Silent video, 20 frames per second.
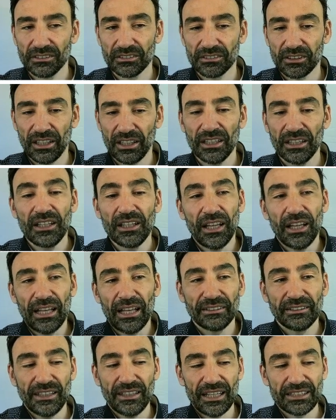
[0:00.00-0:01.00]
okay,
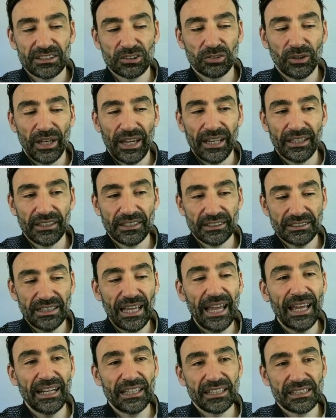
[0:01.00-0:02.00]
and tells to Alice,
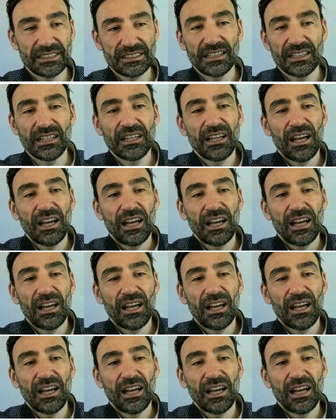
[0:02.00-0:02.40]
Alice,